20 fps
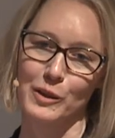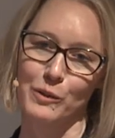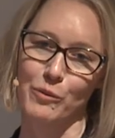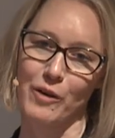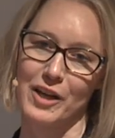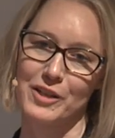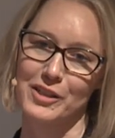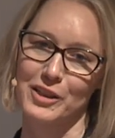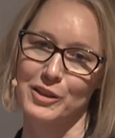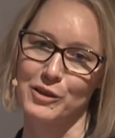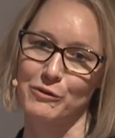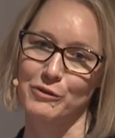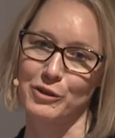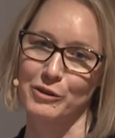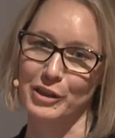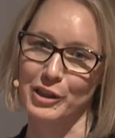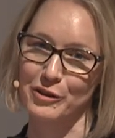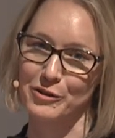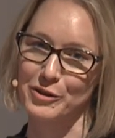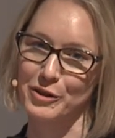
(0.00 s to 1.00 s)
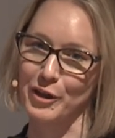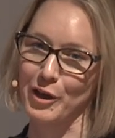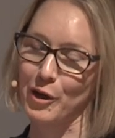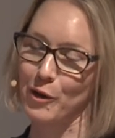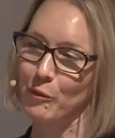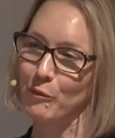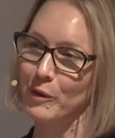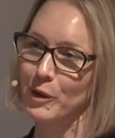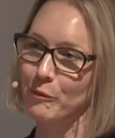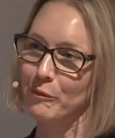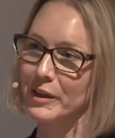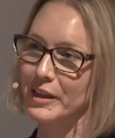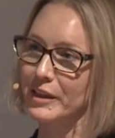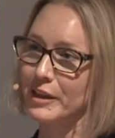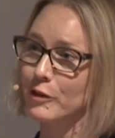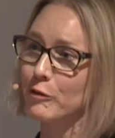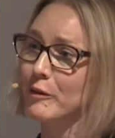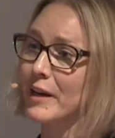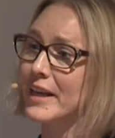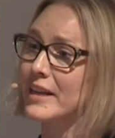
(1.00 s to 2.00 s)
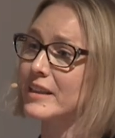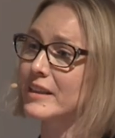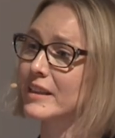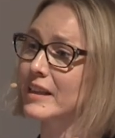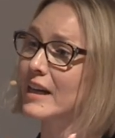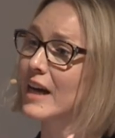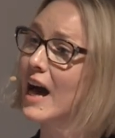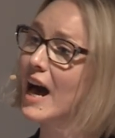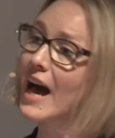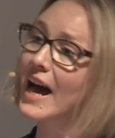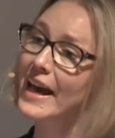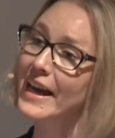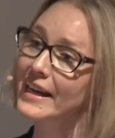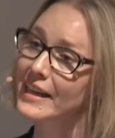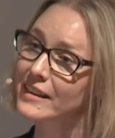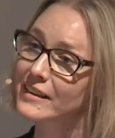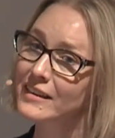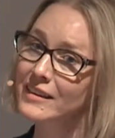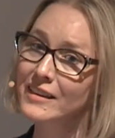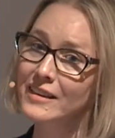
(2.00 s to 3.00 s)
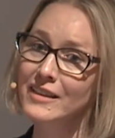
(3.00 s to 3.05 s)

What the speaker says: project a few years ago where we created a guide